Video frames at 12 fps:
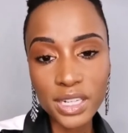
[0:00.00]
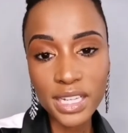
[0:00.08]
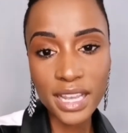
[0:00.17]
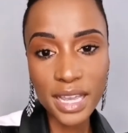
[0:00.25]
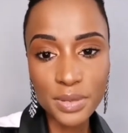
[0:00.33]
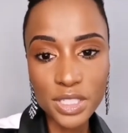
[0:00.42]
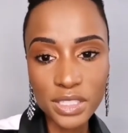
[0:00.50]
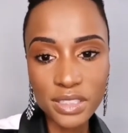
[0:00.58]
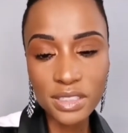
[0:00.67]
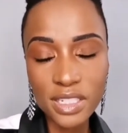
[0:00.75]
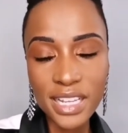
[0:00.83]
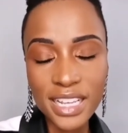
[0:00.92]
in a
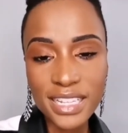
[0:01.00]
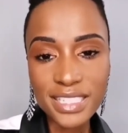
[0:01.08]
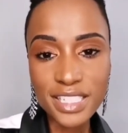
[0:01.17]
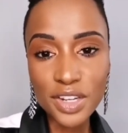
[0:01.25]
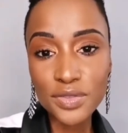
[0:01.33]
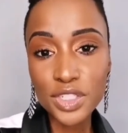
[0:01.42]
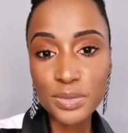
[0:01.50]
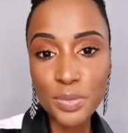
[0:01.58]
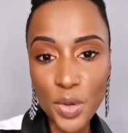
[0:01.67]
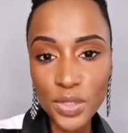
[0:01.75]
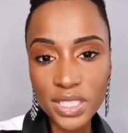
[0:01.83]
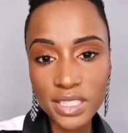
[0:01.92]
caption. Instead of just
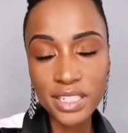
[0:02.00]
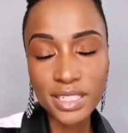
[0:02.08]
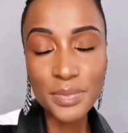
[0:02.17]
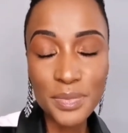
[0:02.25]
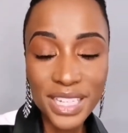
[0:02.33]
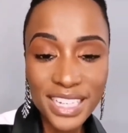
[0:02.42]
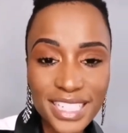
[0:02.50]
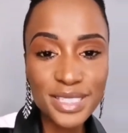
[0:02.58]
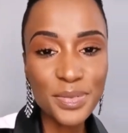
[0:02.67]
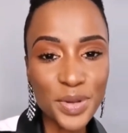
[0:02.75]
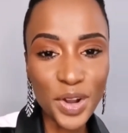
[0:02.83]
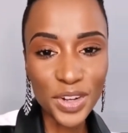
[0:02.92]
posting it,
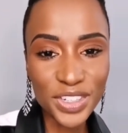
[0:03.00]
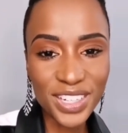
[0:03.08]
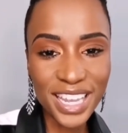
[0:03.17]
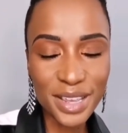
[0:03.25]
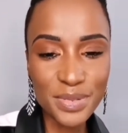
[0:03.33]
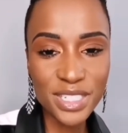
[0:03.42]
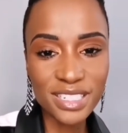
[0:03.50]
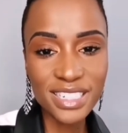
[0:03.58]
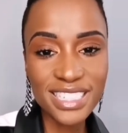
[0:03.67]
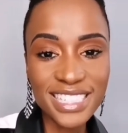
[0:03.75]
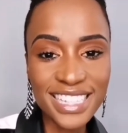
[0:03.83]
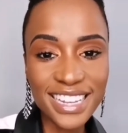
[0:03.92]
please put on your
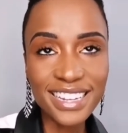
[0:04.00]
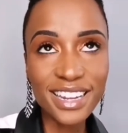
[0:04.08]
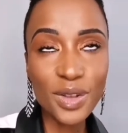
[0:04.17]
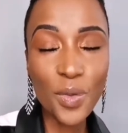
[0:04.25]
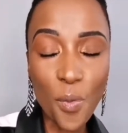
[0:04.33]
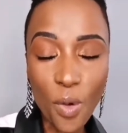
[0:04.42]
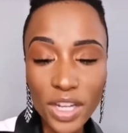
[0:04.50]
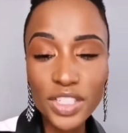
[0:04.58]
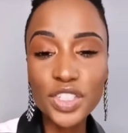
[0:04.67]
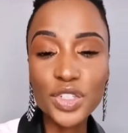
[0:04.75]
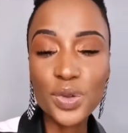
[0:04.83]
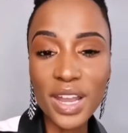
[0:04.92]
caption sending
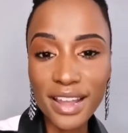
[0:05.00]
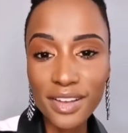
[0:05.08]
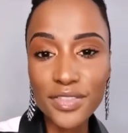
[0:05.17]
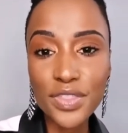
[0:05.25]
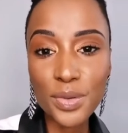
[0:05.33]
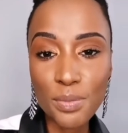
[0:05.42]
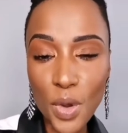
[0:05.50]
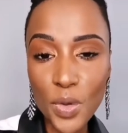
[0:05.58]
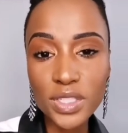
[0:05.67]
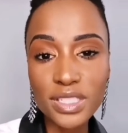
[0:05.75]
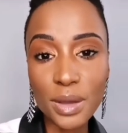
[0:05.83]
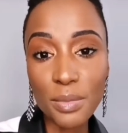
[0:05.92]
what you love the
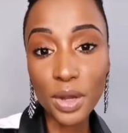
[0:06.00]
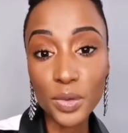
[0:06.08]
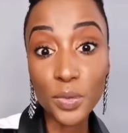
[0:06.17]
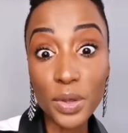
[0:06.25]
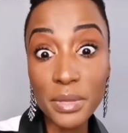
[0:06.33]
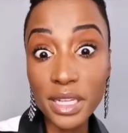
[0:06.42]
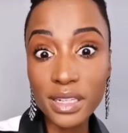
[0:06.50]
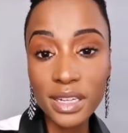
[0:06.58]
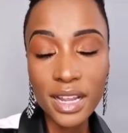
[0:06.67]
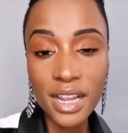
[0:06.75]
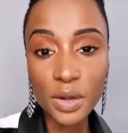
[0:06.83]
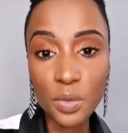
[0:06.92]
most about women
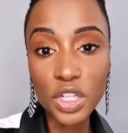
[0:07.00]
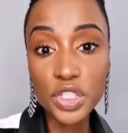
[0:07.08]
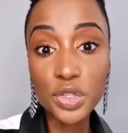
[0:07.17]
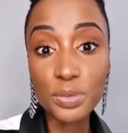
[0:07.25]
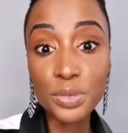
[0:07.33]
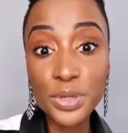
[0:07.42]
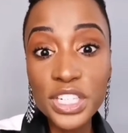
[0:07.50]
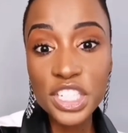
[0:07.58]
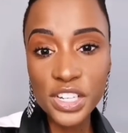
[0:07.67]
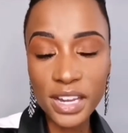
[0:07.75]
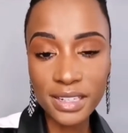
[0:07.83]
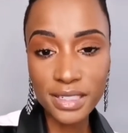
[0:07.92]
and what you
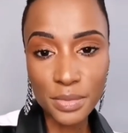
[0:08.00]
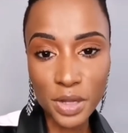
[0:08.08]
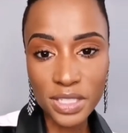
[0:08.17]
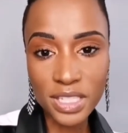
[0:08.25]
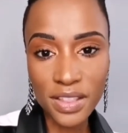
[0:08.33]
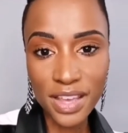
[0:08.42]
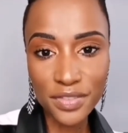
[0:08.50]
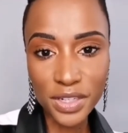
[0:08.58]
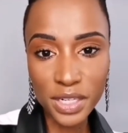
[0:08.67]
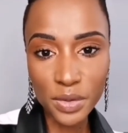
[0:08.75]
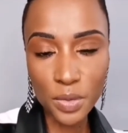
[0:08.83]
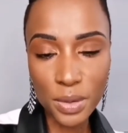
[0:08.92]
appreciate about South
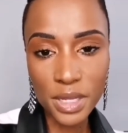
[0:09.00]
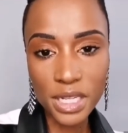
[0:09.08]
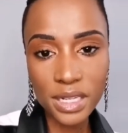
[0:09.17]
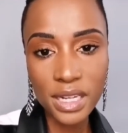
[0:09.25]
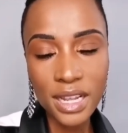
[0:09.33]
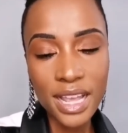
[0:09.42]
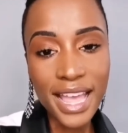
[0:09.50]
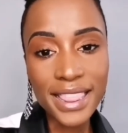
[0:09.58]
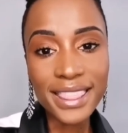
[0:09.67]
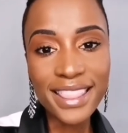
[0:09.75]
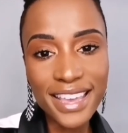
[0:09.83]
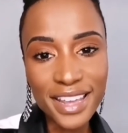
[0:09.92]
African women.
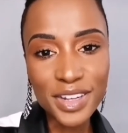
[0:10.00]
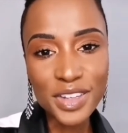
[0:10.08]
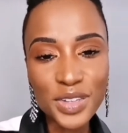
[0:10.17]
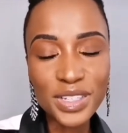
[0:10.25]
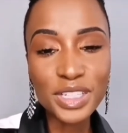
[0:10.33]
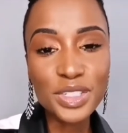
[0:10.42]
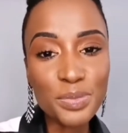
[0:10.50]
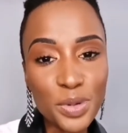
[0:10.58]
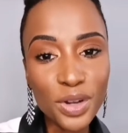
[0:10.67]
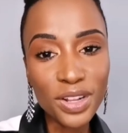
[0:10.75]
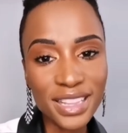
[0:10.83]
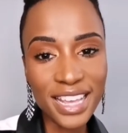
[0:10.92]
And then you need to
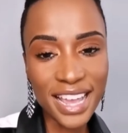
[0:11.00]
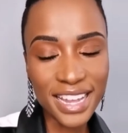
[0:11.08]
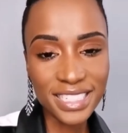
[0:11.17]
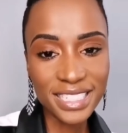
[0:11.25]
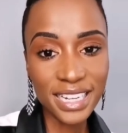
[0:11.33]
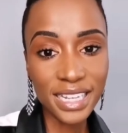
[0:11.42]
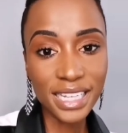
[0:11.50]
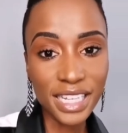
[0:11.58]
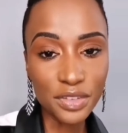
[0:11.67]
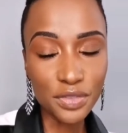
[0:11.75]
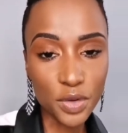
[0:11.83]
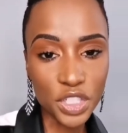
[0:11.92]
put on the hashtag
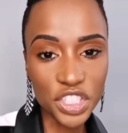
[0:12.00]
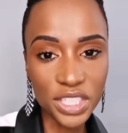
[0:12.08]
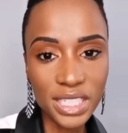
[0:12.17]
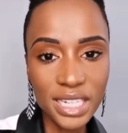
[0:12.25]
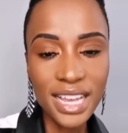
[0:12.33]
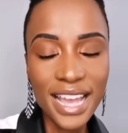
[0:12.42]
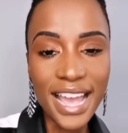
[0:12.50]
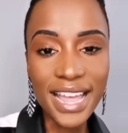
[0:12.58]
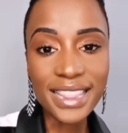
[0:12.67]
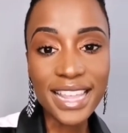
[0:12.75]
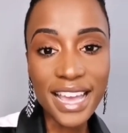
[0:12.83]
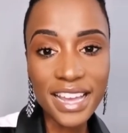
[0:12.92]
#HeForShe
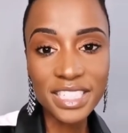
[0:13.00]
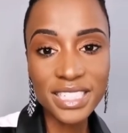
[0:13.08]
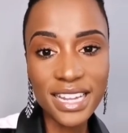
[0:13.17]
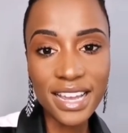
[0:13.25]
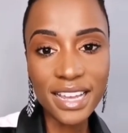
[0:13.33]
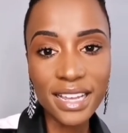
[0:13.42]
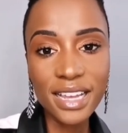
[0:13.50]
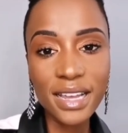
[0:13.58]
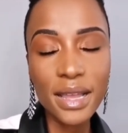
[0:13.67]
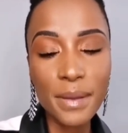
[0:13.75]
and the hashtag